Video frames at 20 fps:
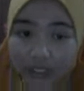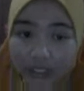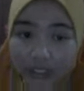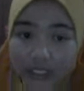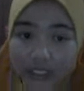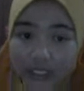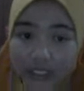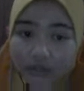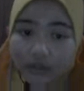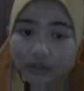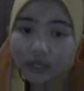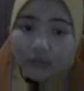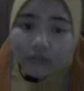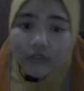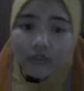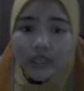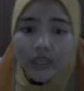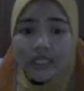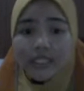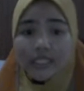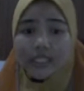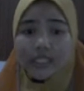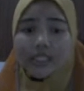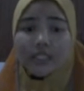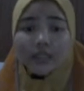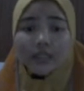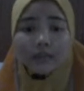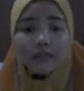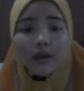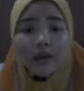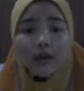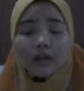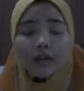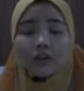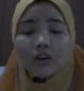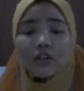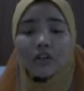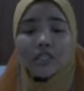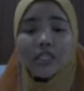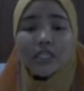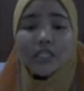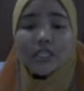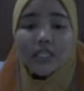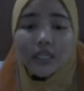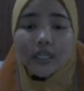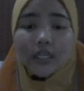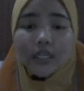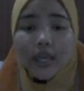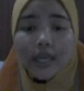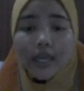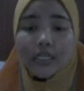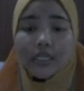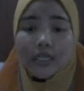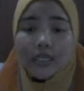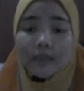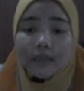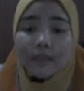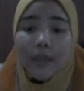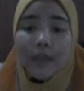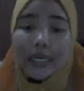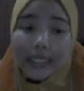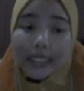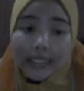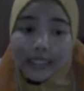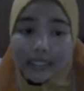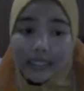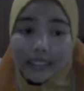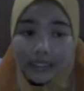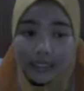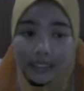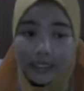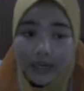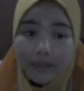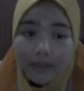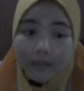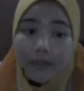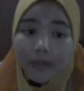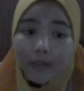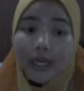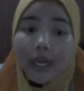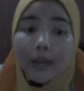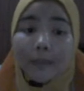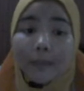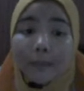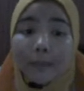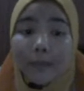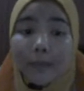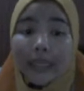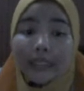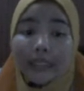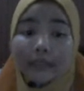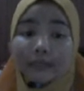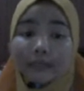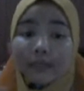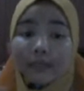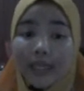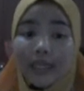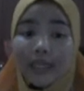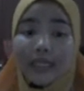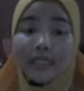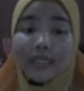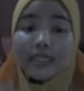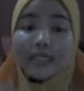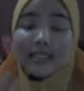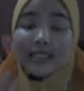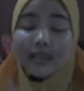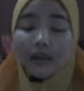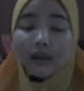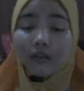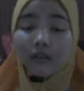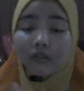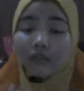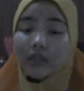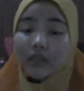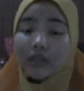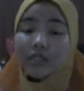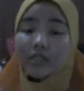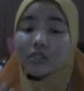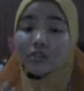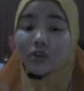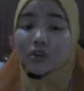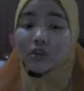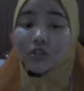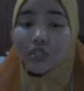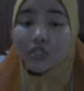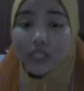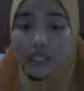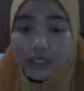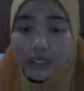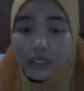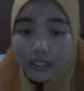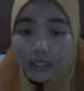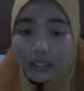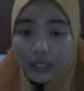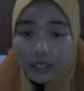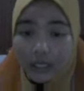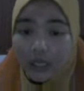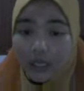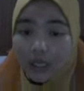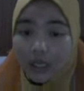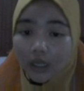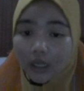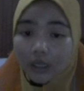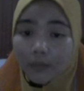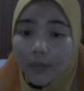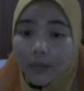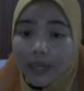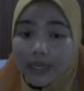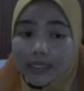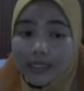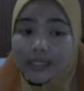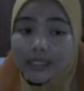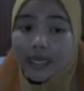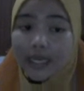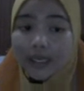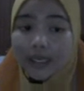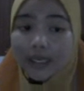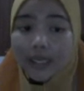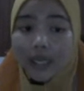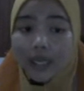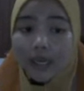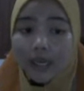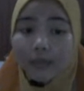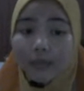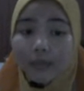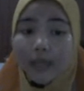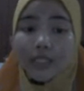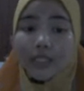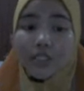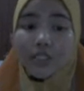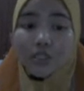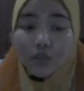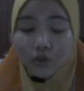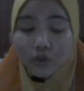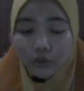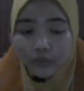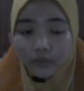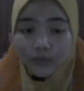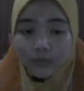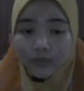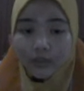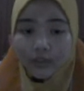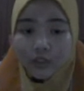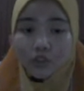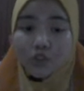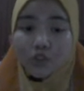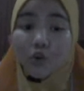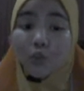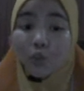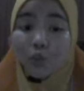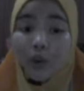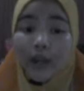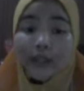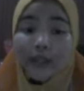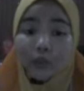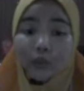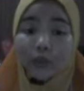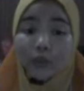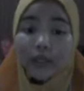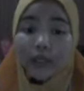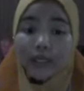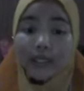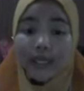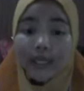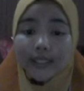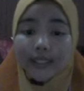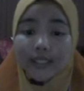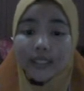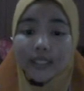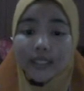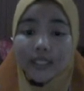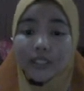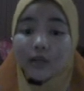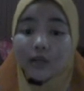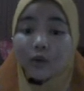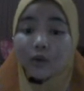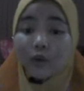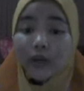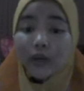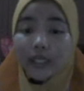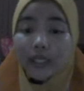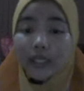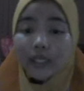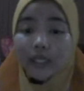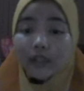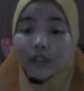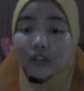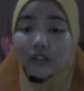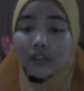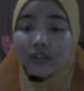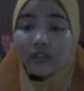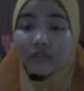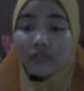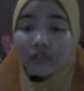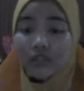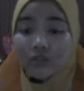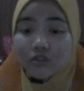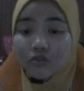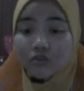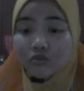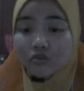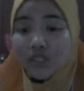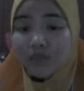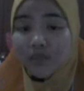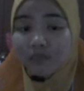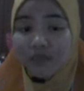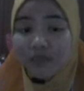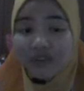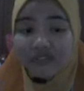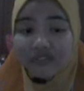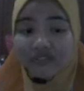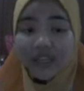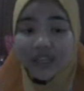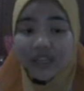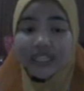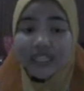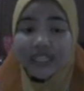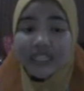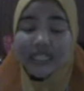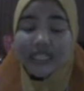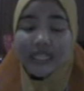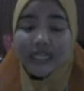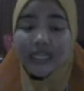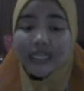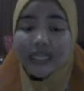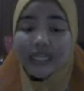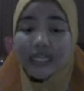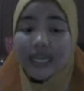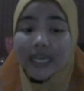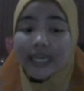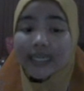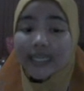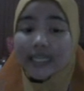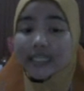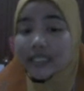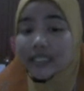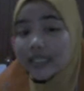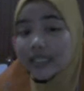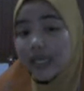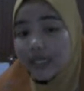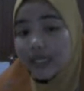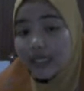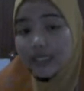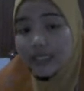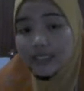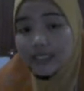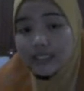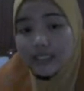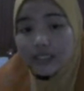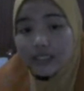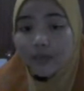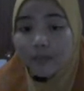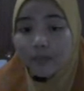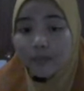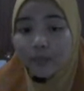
These three-phase systems are considered as a balanced circuit made up by balanced three-phase sources, a balanced line, and balanced load. So Y-to-Y connection is required in three-phase to simplify the circuit and ease the analysis.